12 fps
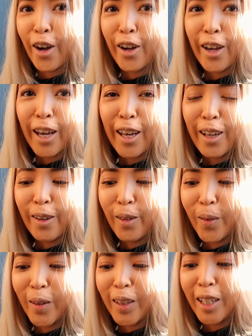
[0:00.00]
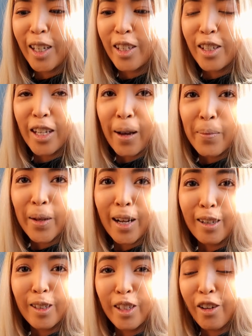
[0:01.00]
Okay, awkward thing just happened.
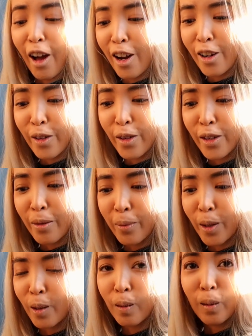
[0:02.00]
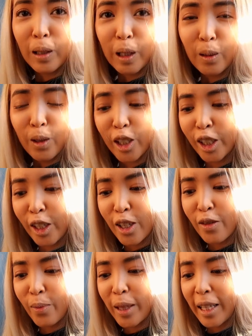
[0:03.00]
I was trying to do some cool little
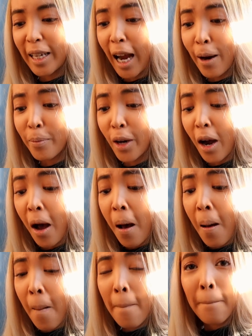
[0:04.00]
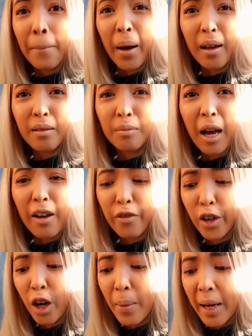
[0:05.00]
shots with the camera but I
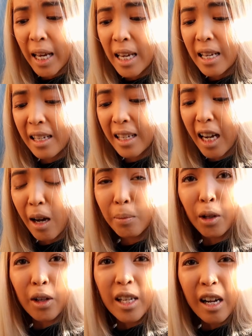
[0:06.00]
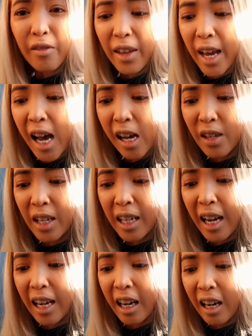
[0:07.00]
forgot my keys and now I'm locked out of the house
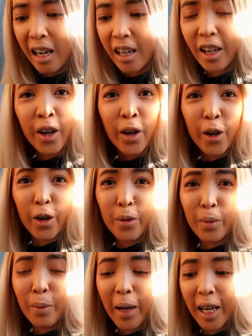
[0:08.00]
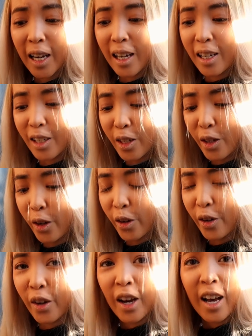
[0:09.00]
and I can't open my car.
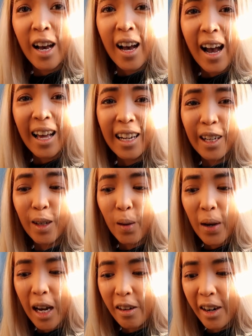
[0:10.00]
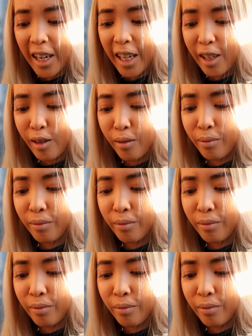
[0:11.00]
So I need to go out right now.